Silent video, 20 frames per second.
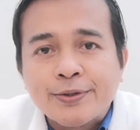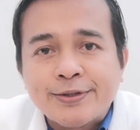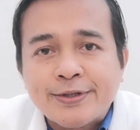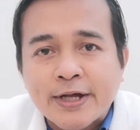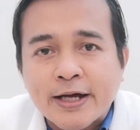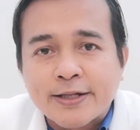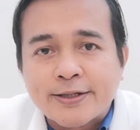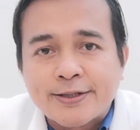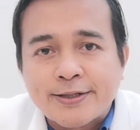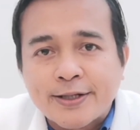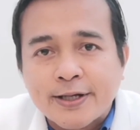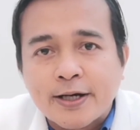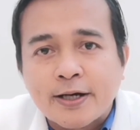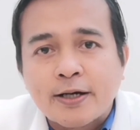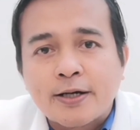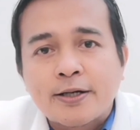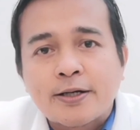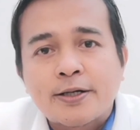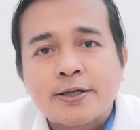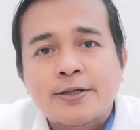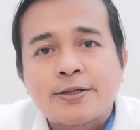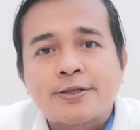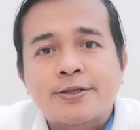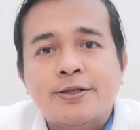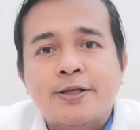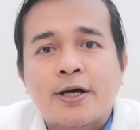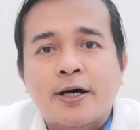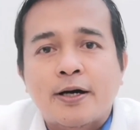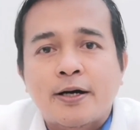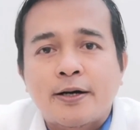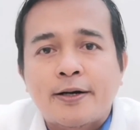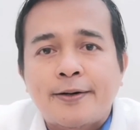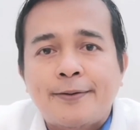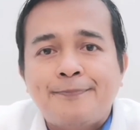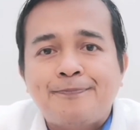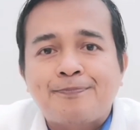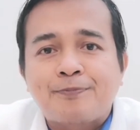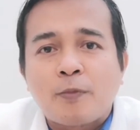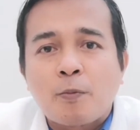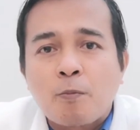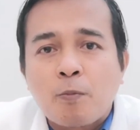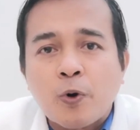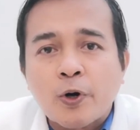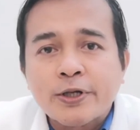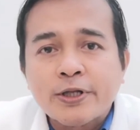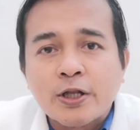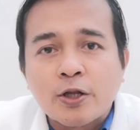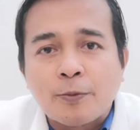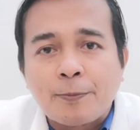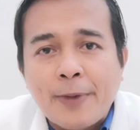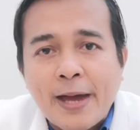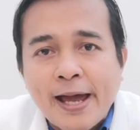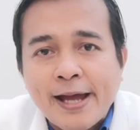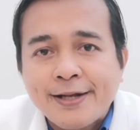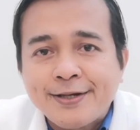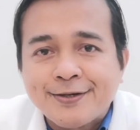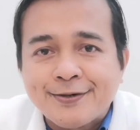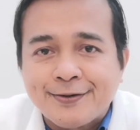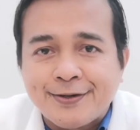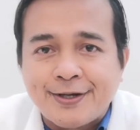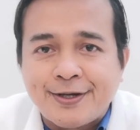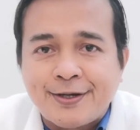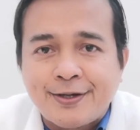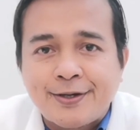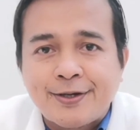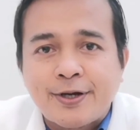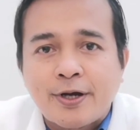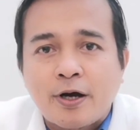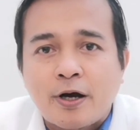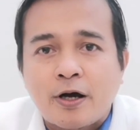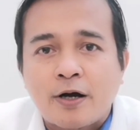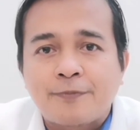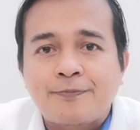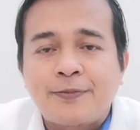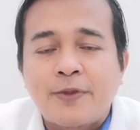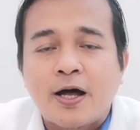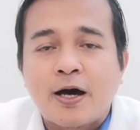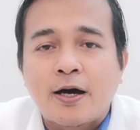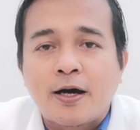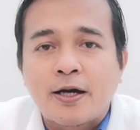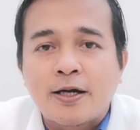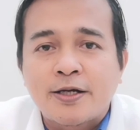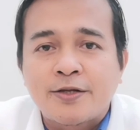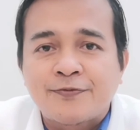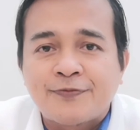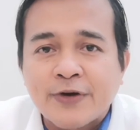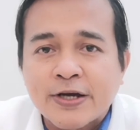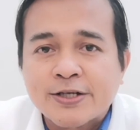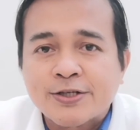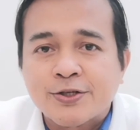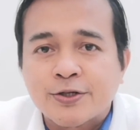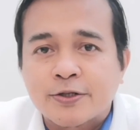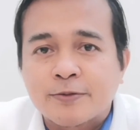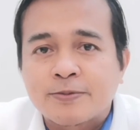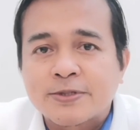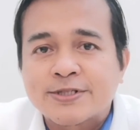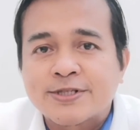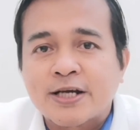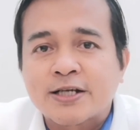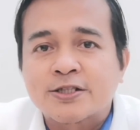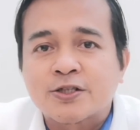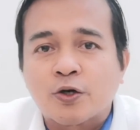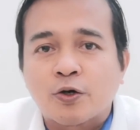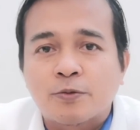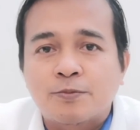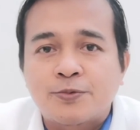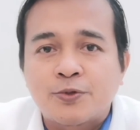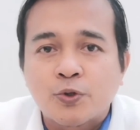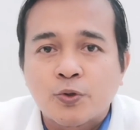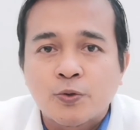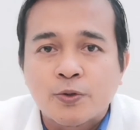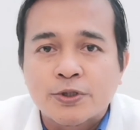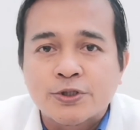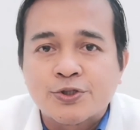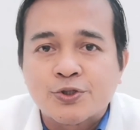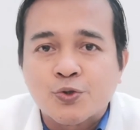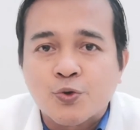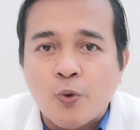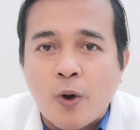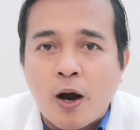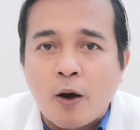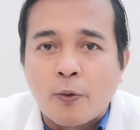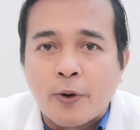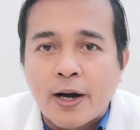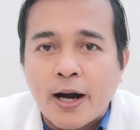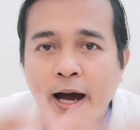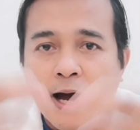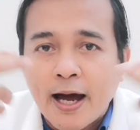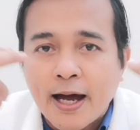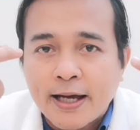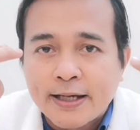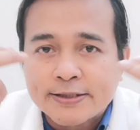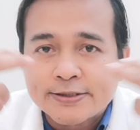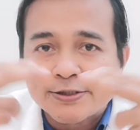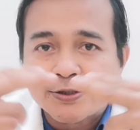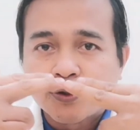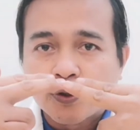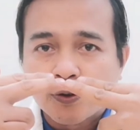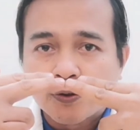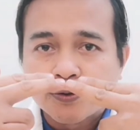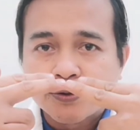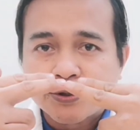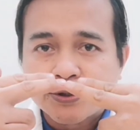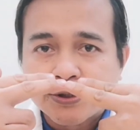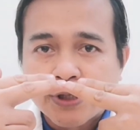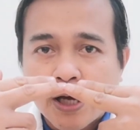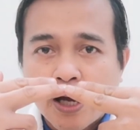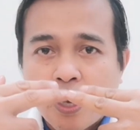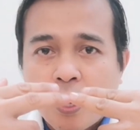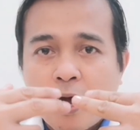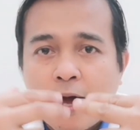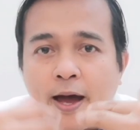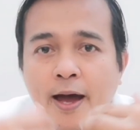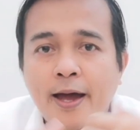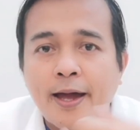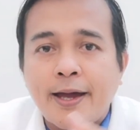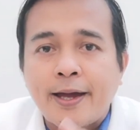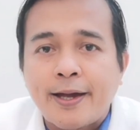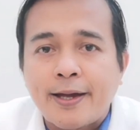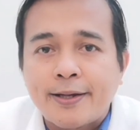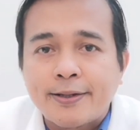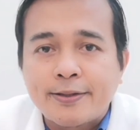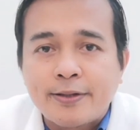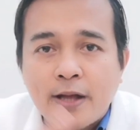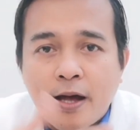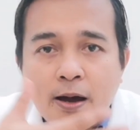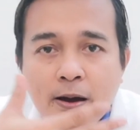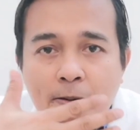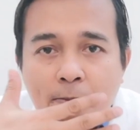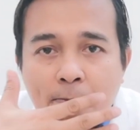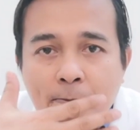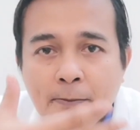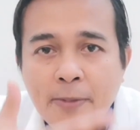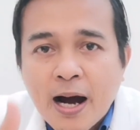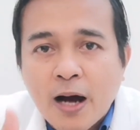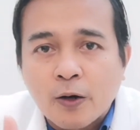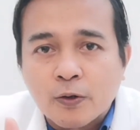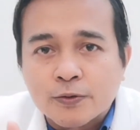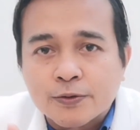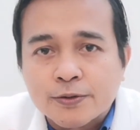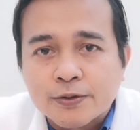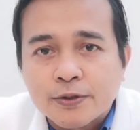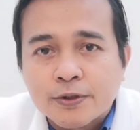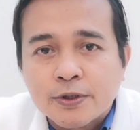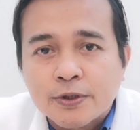that the portal of entry of the infection with SARS-CoV-2 is through our eyes, nose, and mouth.